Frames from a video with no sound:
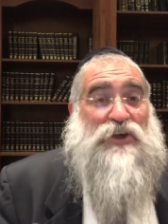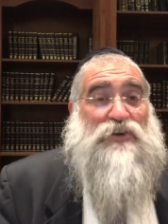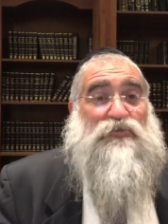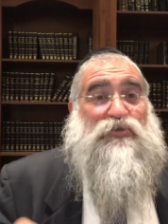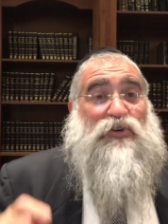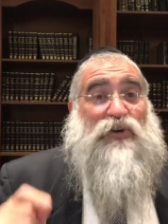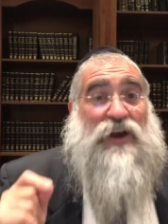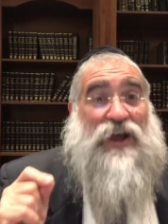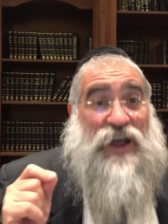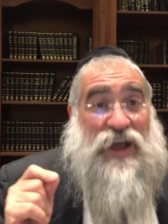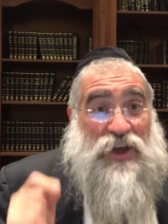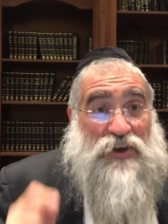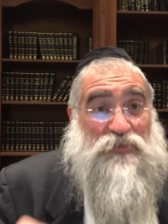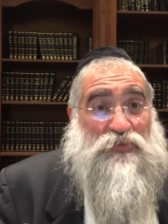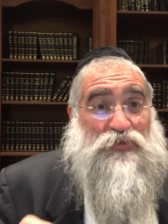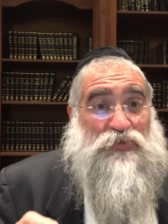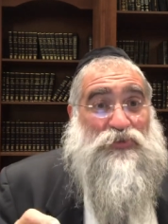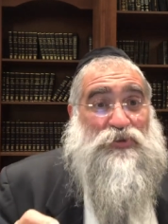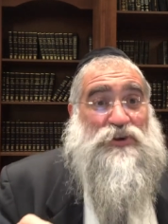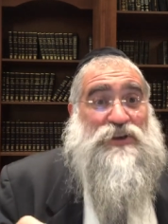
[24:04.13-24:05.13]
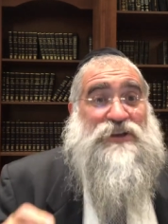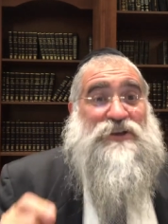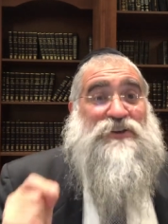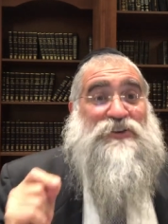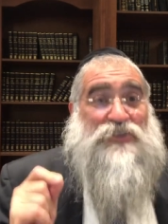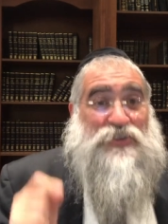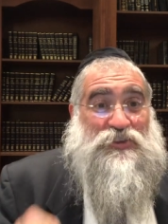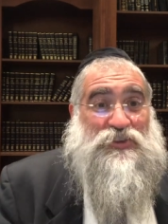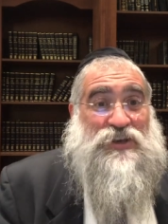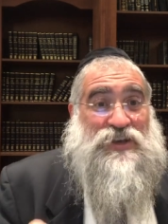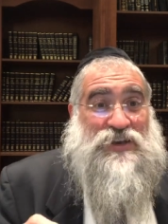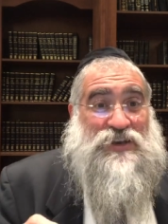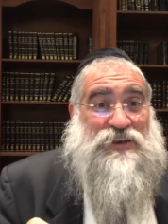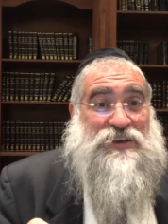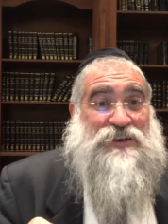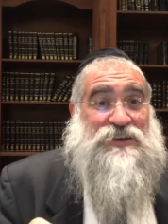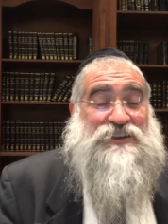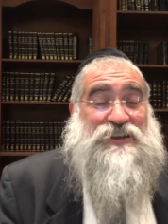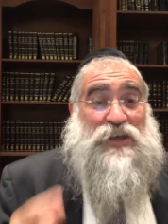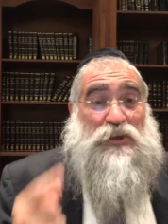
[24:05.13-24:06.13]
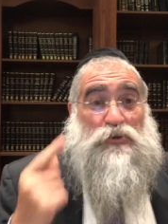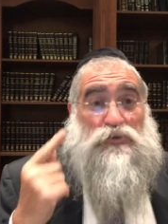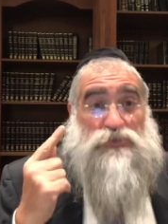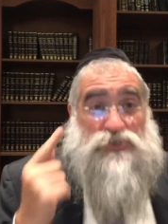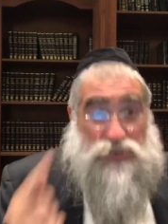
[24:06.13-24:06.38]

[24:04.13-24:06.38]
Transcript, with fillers: for everything that you